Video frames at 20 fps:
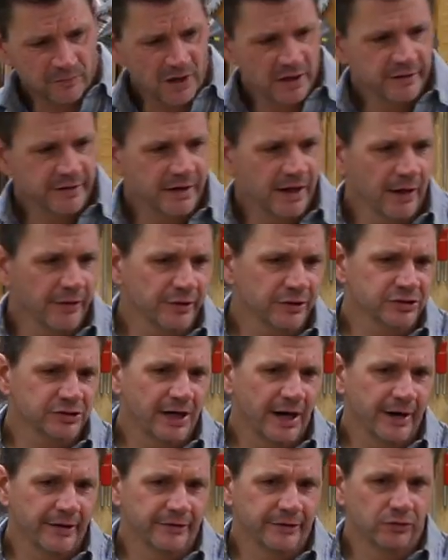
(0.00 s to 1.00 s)
the other
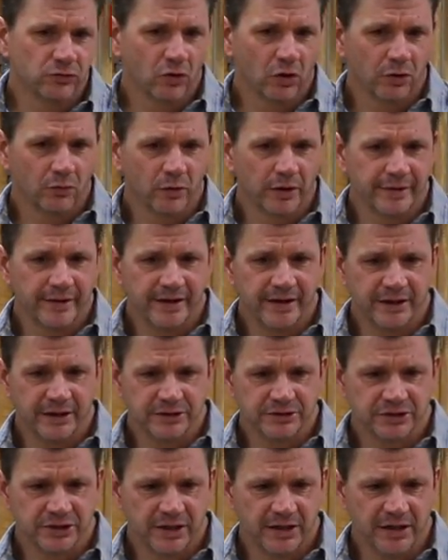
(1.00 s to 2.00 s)
side of the door where the
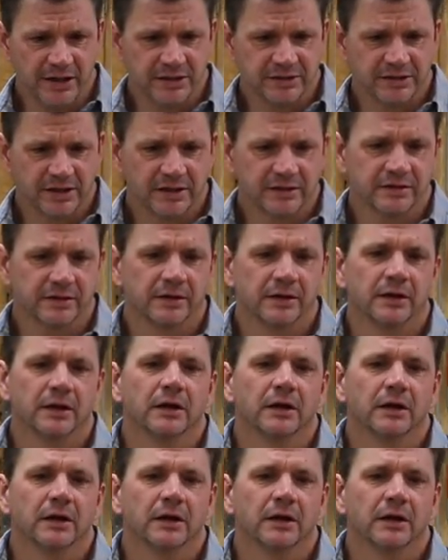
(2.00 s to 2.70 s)
hinge isn't,